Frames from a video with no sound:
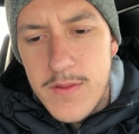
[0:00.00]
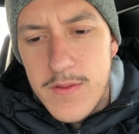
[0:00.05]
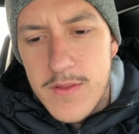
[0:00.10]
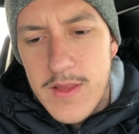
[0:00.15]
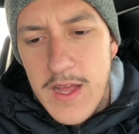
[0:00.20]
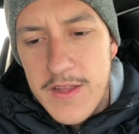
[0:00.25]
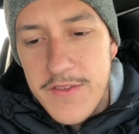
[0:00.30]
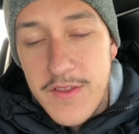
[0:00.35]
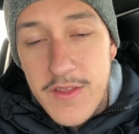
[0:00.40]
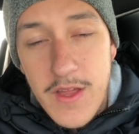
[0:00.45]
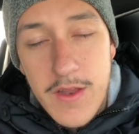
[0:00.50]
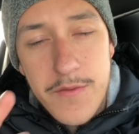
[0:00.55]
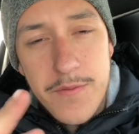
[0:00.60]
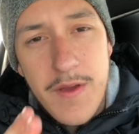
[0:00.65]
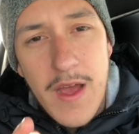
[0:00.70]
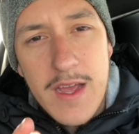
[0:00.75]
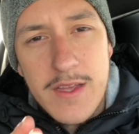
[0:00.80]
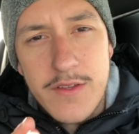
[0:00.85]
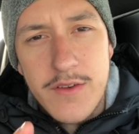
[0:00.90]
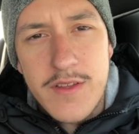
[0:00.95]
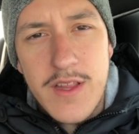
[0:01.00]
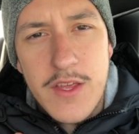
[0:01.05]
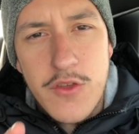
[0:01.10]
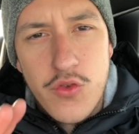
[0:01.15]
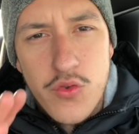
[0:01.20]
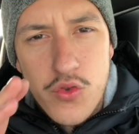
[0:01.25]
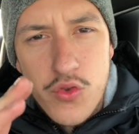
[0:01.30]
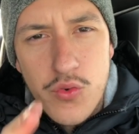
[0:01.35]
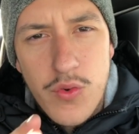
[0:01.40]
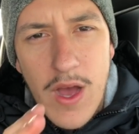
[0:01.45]
that's another factor that
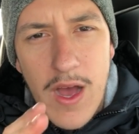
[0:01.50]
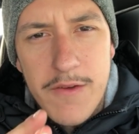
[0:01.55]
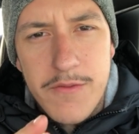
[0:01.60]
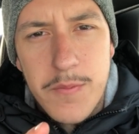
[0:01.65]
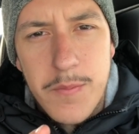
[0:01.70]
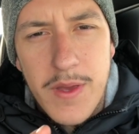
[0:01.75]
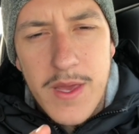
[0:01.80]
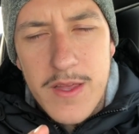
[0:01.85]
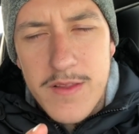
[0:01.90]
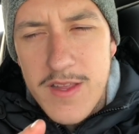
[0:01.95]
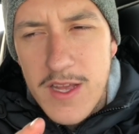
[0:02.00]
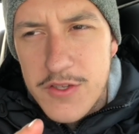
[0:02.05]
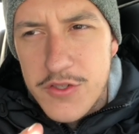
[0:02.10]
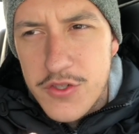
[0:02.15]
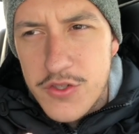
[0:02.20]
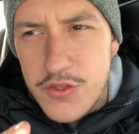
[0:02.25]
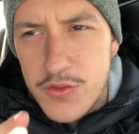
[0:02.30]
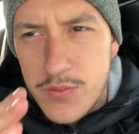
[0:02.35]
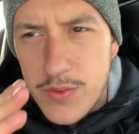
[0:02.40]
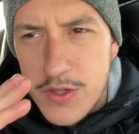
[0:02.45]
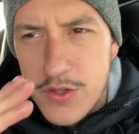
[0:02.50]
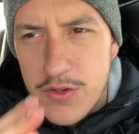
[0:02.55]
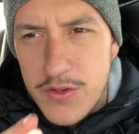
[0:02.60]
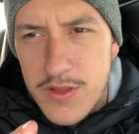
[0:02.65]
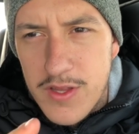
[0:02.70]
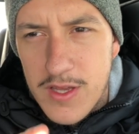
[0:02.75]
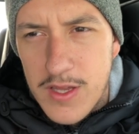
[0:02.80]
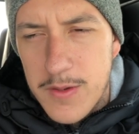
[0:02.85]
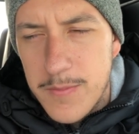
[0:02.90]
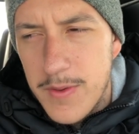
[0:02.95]
you do have to pay attention to when you're
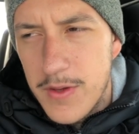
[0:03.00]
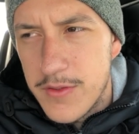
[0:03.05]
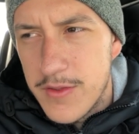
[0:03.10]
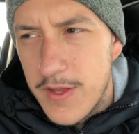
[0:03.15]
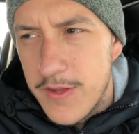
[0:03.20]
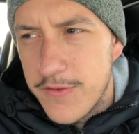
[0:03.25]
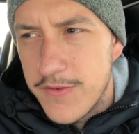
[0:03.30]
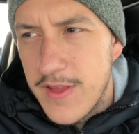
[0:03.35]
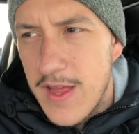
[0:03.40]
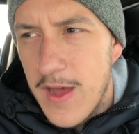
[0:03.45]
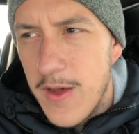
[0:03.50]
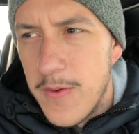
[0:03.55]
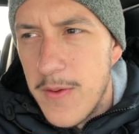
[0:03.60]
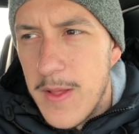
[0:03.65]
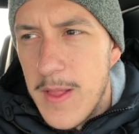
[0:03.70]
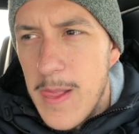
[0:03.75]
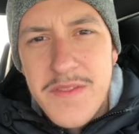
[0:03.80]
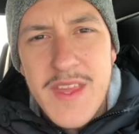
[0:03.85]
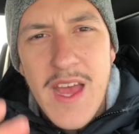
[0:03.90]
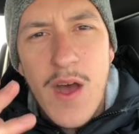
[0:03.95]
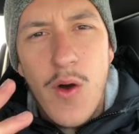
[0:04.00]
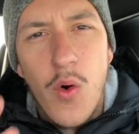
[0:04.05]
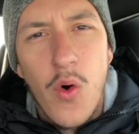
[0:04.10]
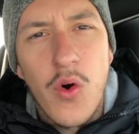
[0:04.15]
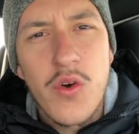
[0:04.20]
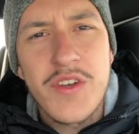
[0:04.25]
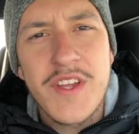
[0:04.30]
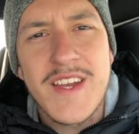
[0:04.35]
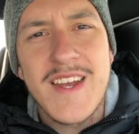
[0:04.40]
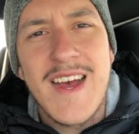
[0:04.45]
thinking about this. Now
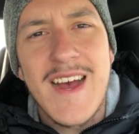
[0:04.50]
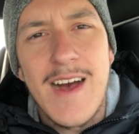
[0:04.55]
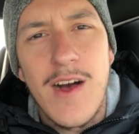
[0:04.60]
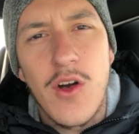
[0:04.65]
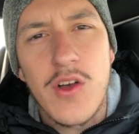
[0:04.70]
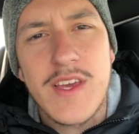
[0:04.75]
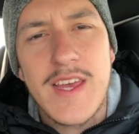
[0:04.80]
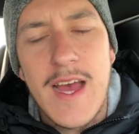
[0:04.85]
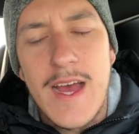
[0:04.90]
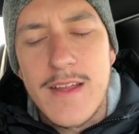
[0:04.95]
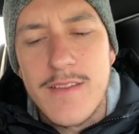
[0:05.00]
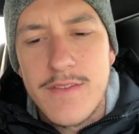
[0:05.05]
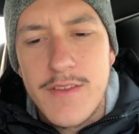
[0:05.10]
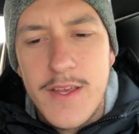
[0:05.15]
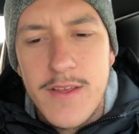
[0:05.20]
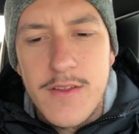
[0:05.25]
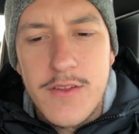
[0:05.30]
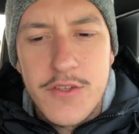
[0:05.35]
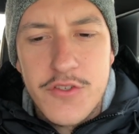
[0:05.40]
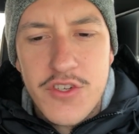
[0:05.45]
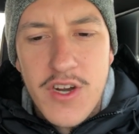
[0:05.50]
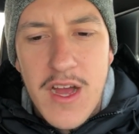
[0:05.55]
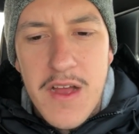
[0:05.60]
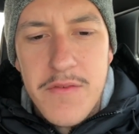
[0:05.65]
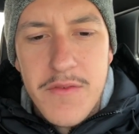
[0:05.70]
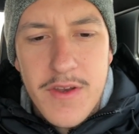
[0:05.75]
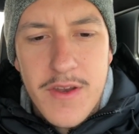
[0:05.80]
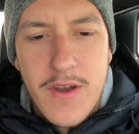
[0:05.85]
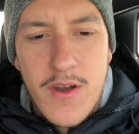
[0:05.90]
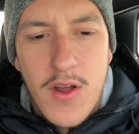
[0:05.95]
owning a Hellcat, daily
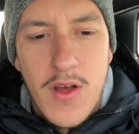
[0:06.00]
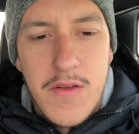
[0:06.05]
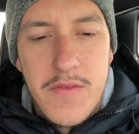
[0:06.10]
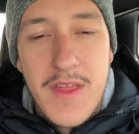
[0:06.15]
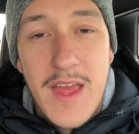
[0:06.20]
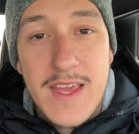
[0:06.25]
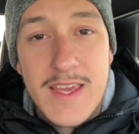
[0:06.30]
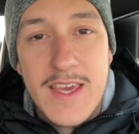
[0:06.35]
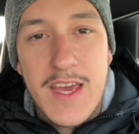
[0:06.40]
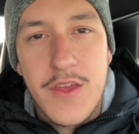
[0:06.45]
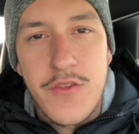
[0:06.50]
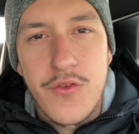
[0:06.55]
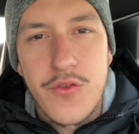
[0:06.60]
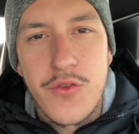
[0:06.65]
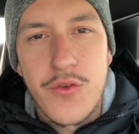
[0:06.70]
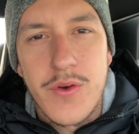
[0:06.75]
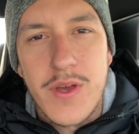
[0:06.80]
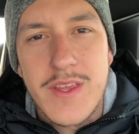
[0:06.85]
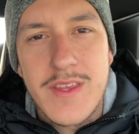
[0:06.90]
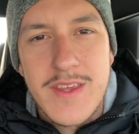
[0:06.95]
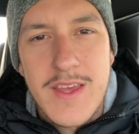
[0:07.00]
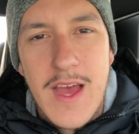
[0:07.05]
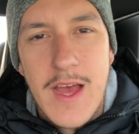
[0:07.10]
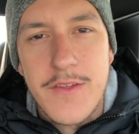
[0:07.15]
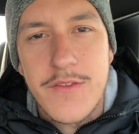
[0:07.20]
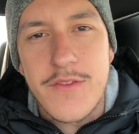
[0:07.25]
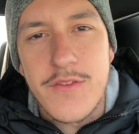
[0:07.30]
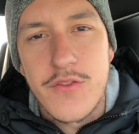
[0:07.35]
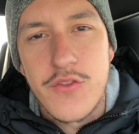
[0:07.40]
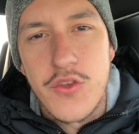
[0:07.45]
driving and all of that, can you do it?
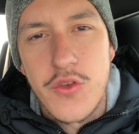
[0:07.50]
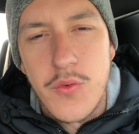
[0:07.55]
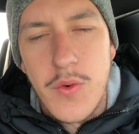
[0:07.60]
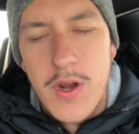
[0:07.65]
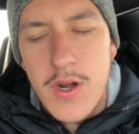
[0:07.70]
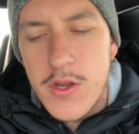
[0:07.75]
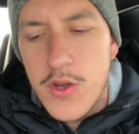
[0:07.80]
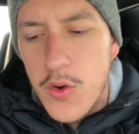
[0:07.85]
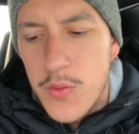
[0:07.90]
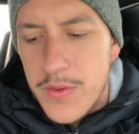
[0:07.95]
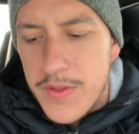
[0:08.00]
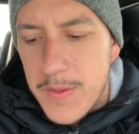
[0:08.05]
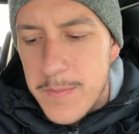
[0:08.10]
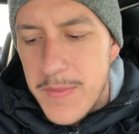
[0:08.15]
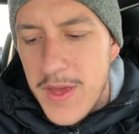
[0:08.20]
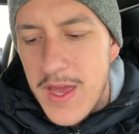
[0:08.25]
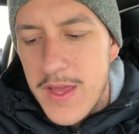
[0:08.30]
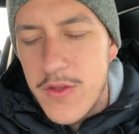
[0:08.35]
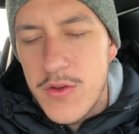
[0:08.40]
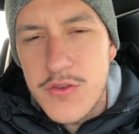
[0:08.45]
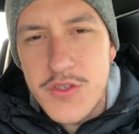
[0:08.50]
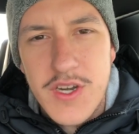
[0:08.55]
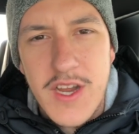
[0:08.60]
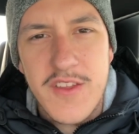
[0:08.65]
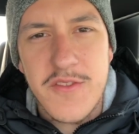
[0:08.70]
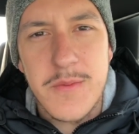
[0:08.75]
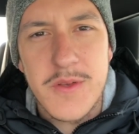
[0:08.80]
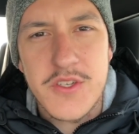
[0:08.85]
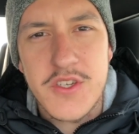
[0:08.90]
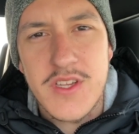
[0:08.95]
Yes. Do you want to go with a manual
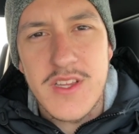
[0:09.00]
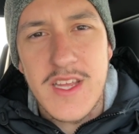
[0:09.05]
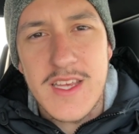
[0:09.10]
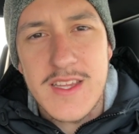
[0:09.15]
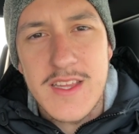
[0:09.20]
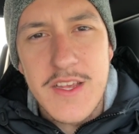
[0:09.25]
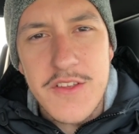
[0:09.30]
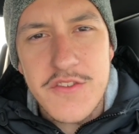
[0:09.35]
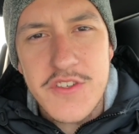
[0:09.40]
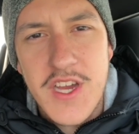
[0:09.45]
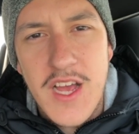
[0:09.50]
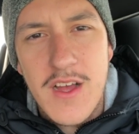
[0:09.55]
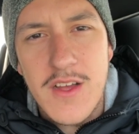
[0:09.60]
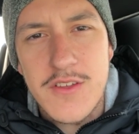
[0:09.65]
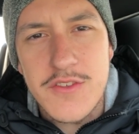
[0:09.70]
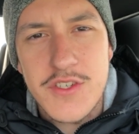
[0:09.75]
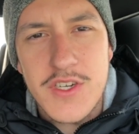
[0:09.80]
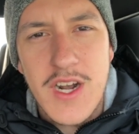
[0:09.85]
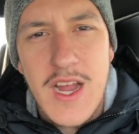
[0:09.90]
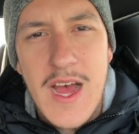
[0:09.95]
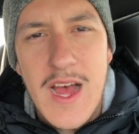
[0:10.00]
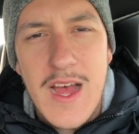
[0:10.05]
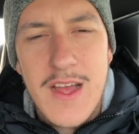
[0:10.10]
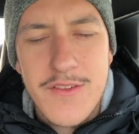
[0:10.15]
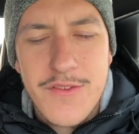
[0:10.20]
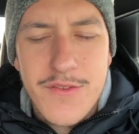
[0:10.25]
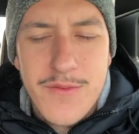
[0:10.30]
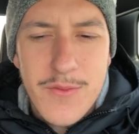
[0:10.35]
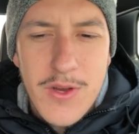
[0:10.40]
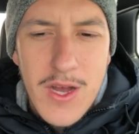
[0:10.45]
transmission like this Challenger
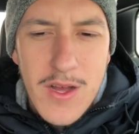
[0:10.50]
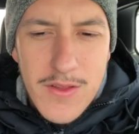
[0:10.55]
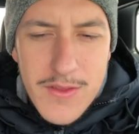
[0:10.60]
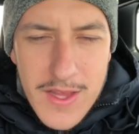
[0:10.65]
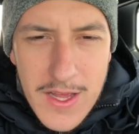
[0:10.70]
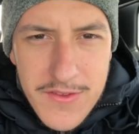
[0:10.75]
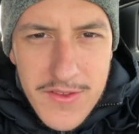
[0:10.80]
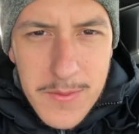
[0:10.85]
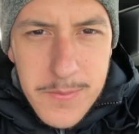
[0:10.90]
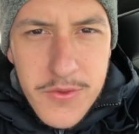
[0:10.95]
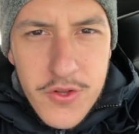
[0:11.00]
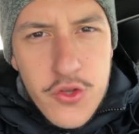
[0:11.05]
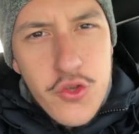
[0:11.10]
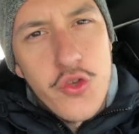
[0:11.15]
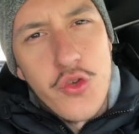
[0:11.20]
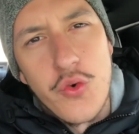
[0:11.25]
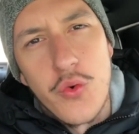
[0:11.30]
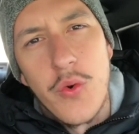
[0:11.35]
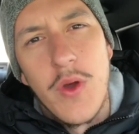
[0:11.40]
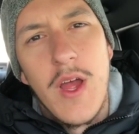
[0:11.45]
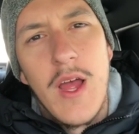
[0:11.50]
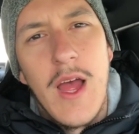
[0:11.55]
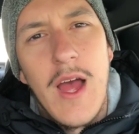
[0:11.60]
has? Well, that's up to you.